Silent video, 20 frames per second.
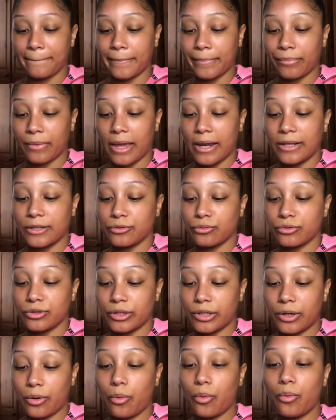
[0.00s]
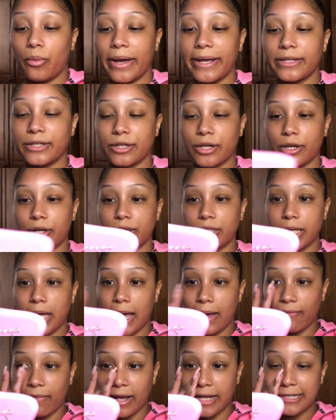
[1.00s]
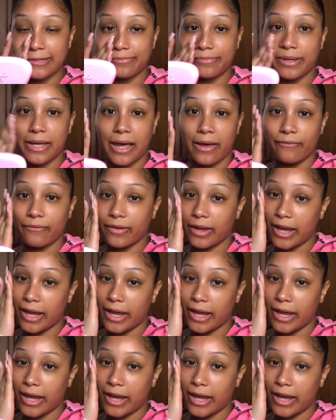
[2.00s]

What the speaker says: And it's also always good to have SPF